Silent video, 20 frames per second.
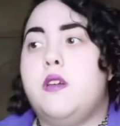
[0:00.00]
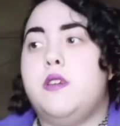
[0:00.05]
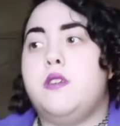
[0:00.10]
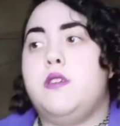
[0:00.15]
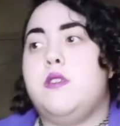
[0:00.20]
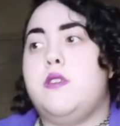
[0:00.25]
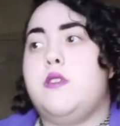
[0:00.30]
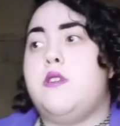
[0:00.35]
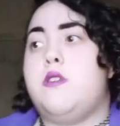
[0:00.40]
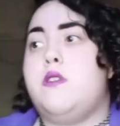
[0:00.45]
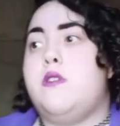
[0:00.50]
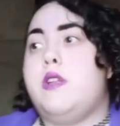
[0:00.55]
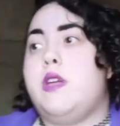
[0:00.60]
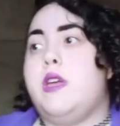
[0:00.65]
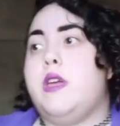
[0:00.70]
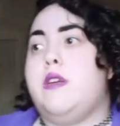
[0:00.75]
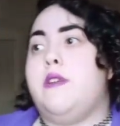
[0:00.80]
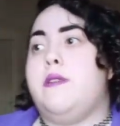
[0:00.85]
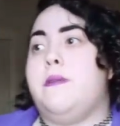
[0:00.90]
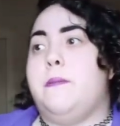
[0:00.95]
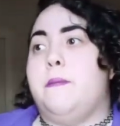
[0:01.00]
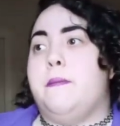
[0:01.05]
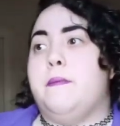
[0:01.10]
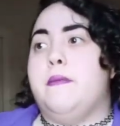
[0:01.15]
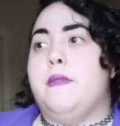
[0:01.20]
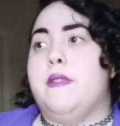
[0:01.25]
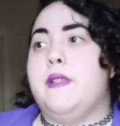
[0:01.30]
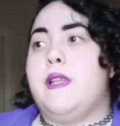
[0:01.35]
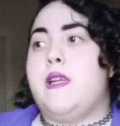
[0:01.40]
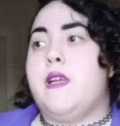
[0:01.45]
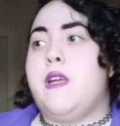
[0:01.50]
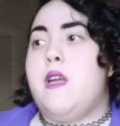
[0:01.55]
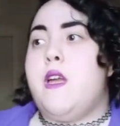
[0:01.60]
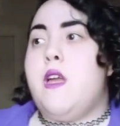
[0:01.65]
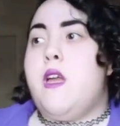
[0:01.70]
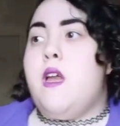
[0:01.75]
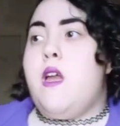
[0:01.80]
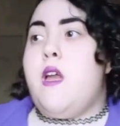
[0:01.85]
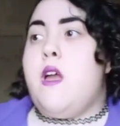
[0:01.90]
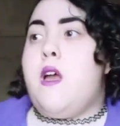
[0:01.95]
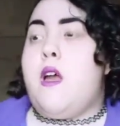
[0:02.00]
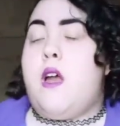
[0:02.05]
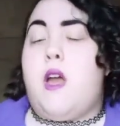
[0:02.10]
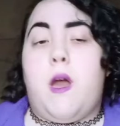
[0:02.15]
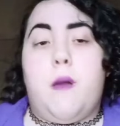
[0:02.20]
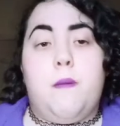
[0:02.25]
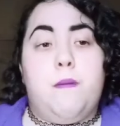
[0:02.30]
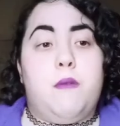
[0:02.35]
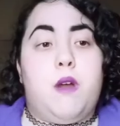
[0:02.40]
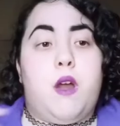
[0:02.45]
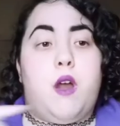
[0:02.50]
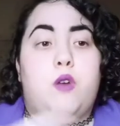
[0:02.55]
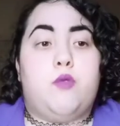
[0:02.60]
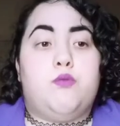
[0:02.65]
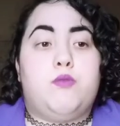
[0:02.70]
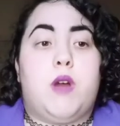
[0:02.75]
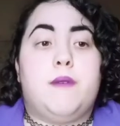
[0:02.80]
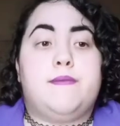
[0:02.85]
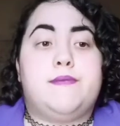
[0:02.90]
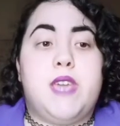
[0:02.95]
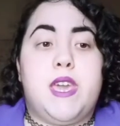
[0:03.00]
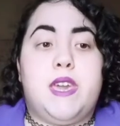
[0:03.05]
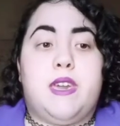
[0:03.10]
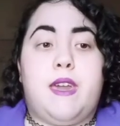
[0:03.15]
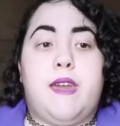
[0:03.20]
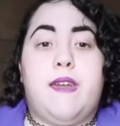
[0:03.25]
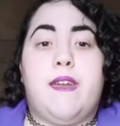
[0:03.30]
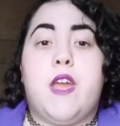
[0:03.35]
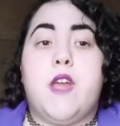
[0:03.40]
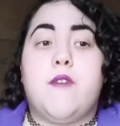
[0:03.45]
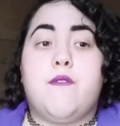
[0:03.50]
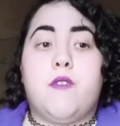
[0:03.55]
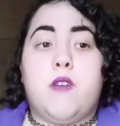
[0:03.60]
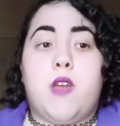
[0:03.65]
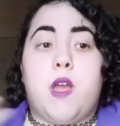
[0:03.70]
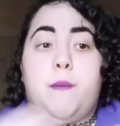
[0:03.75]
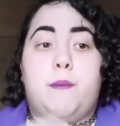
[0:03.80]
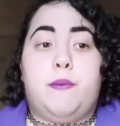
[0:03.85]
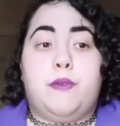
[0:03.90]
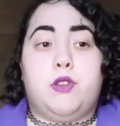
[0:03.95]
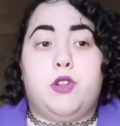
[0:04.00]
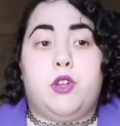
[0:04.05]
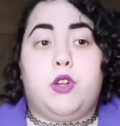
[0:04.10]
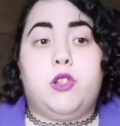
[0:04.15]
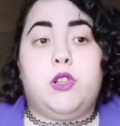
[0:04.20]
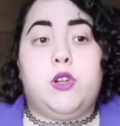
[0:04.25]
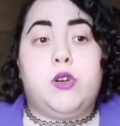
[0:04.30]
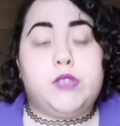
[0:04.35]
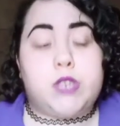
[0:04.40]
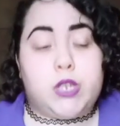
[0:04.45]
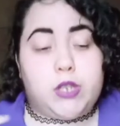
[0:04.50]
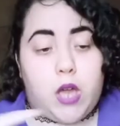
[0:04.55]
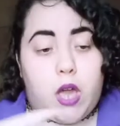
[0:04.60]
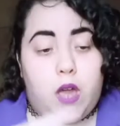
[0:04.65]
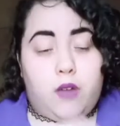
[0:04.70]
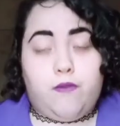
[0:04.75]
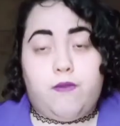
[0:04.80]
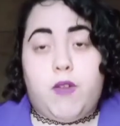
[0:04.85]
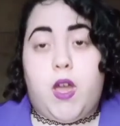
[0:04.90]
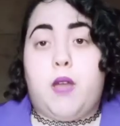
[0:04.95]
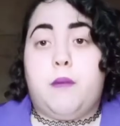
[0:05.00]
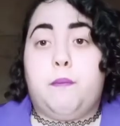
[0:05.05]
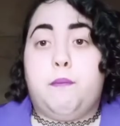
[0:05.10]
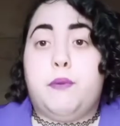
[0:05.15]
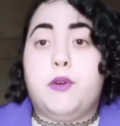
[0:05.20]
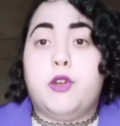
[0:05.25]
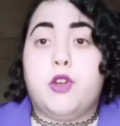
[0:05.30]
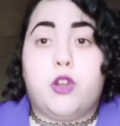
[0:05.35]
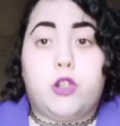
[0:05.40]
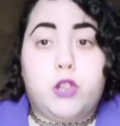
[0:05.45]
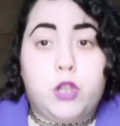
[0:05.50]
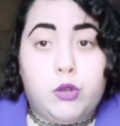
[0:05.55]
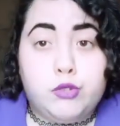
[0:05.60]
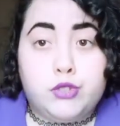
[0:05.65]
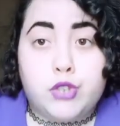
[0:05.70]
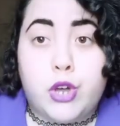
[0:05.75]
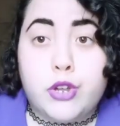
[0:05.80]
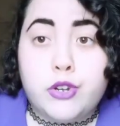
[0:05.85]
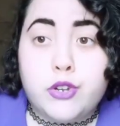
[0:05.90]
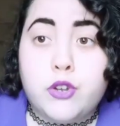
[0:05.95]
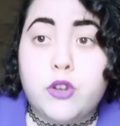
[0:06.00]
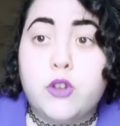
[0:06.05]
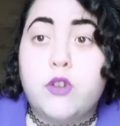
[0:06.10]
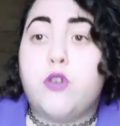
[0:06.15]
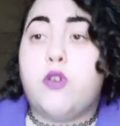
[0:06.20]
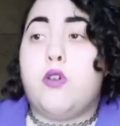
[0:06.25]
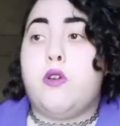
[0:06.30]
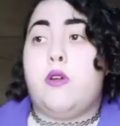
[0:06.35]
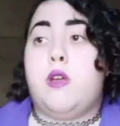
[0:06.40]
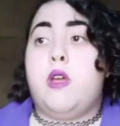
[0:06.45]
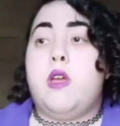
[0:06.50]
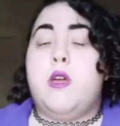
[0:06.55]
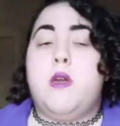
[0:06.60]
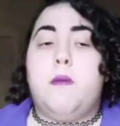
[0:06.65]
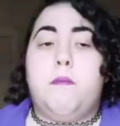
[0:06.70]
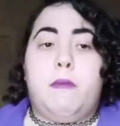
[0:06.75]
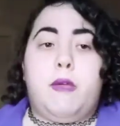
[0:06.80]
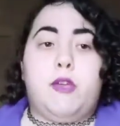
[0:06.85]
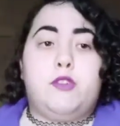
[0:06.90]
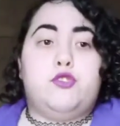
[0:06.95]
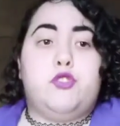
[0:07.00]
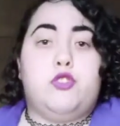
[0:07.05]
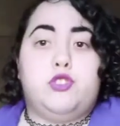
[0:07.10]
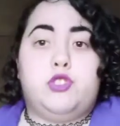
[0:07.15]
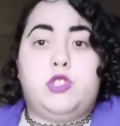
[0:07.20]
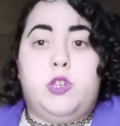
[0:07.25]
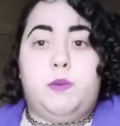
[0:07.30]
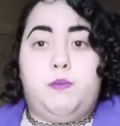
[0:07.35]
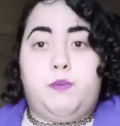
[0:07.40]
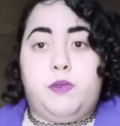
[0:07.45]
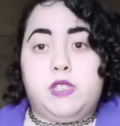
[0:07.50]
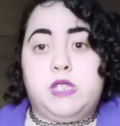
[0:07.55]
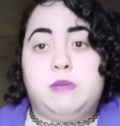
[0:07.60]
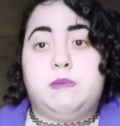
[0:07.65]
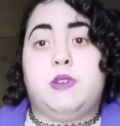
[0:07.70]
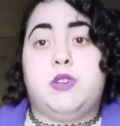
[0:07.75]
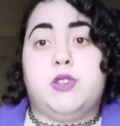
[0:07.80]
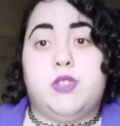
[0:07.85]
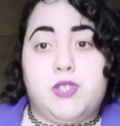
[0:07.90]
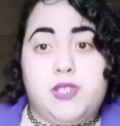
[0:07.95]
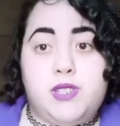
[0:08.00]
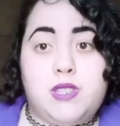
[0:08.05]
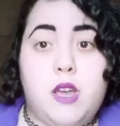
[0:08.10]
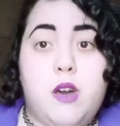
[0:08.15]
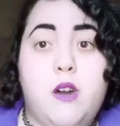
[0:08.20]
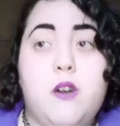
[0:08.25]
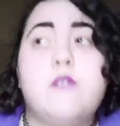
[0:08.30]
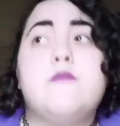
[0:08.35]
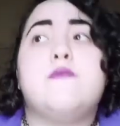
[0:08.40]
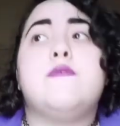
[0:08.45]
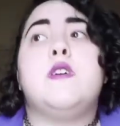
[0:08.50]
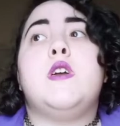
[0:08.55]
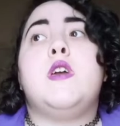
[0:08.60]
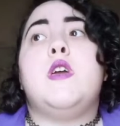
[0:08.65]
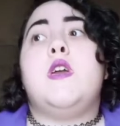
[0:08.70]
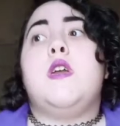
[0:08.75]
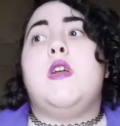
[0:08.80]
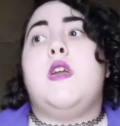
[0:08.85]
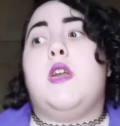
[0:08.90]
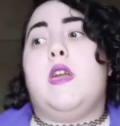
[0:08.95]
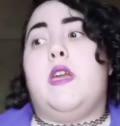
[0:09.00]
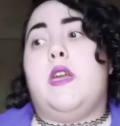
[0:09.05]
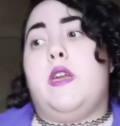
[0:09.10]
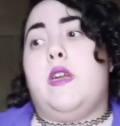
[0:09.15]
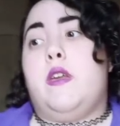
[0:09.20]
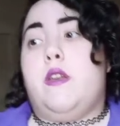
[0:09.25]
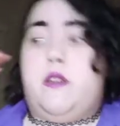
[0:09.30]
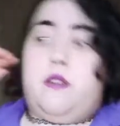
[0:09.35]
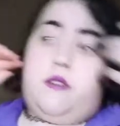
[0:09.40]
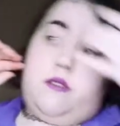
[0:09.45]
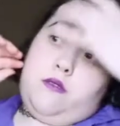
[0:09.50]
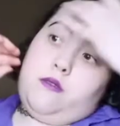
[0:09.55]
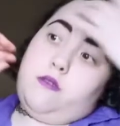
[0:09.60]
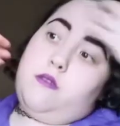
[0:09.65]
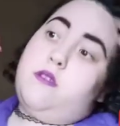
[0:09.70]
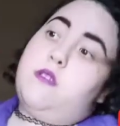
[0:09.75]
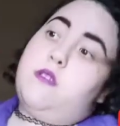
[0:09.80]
And I'll take care of her. I put her clothes. I put her clothes on her, or make sure she puts them on herself. And